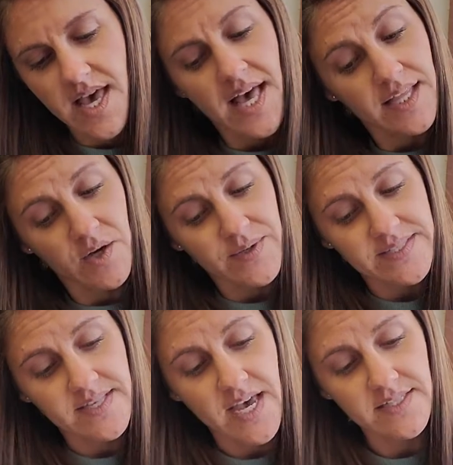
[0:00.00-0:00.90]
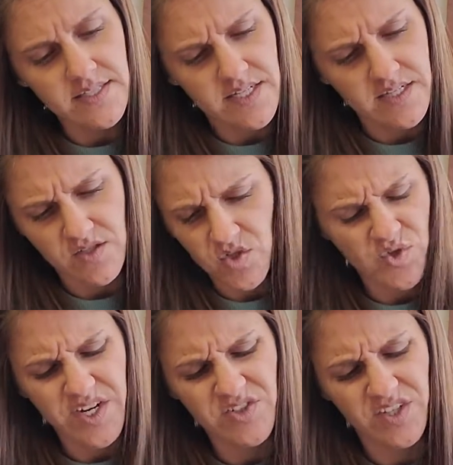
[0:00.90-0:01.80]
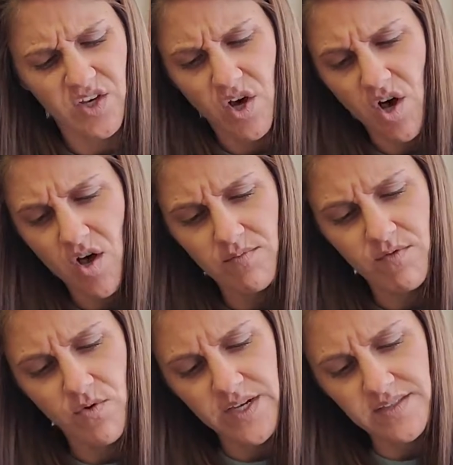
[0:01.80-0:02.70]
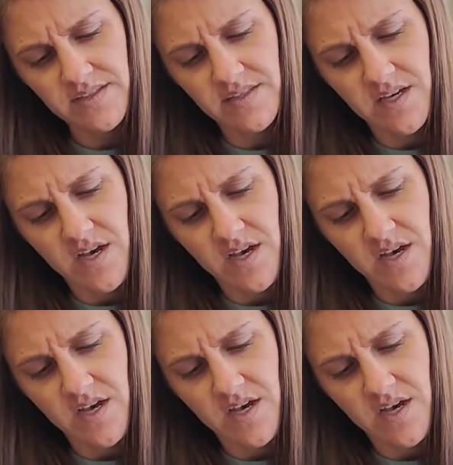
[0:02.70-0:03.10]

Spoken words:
Hello, he says in a strangely calm voice.